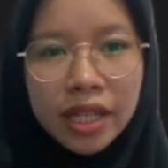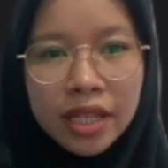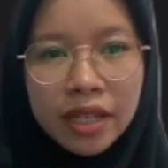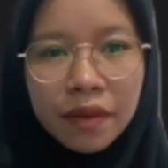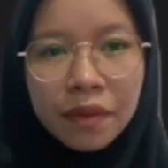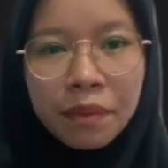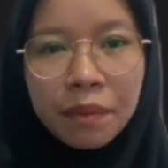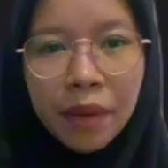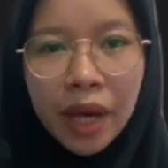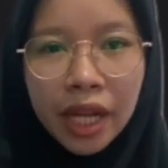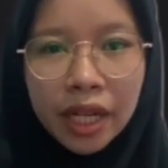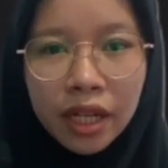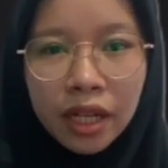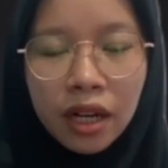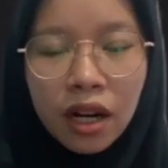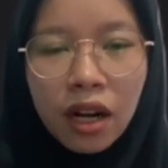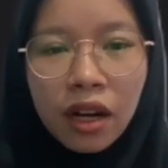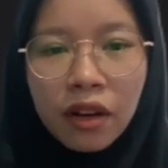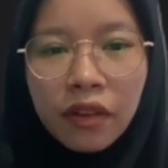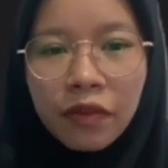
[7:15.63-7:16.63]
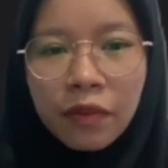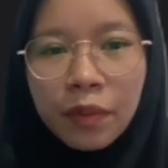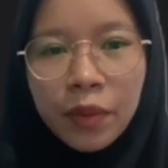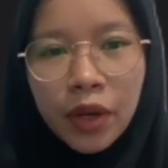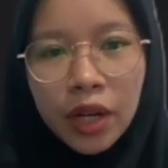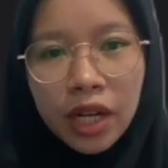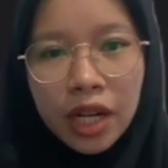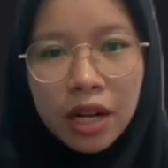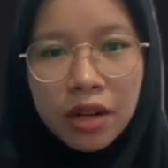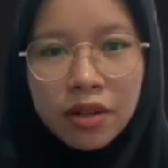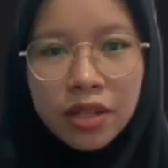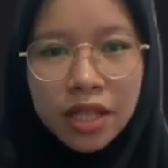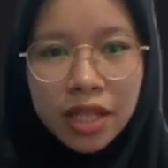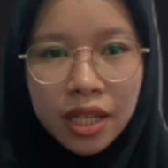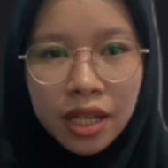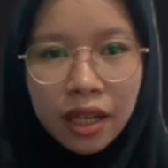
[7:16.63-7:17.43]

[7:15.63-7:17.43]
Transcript: manner of pronouncing.